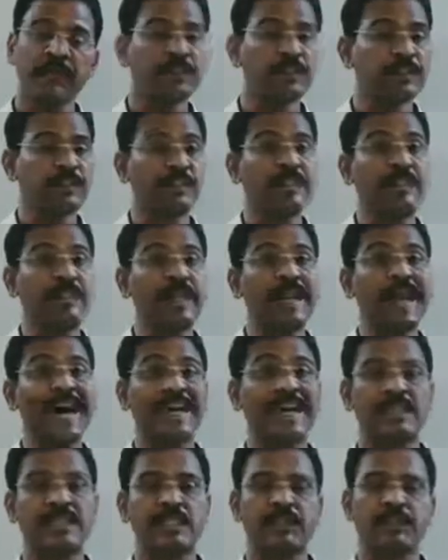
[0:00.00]
which is the
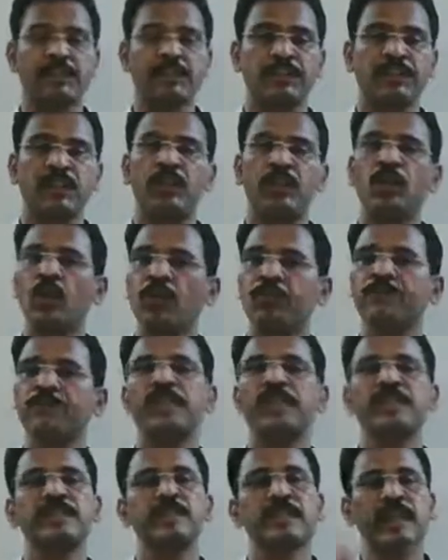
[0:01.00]
last question of
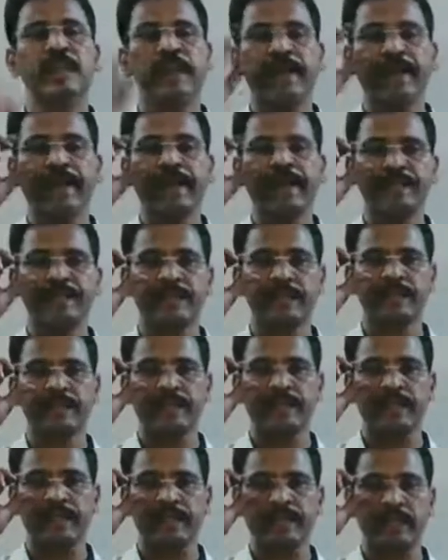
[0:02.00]
this
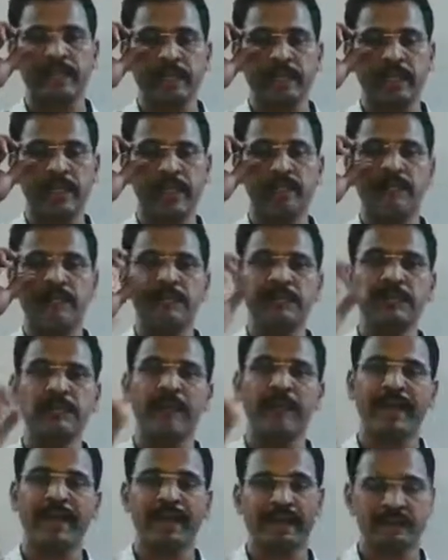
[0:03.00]
exercise, that is
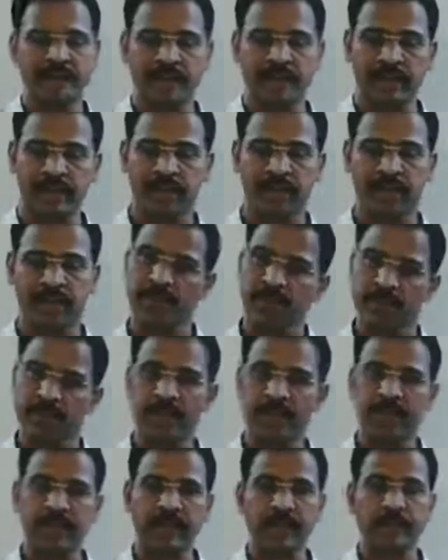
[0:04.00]
practice set.
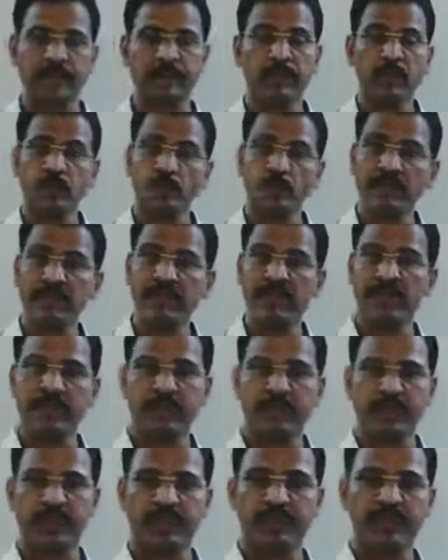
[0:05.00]
See here, what is the
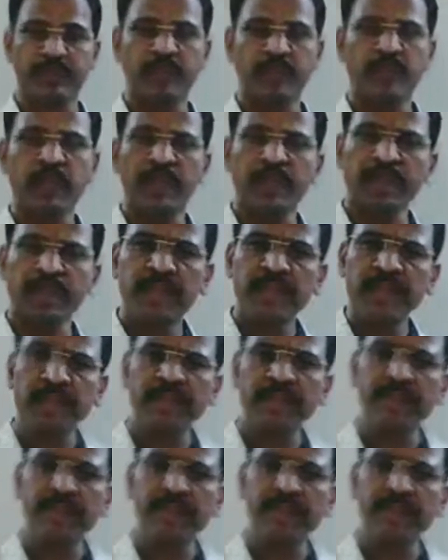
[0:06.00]
question? They are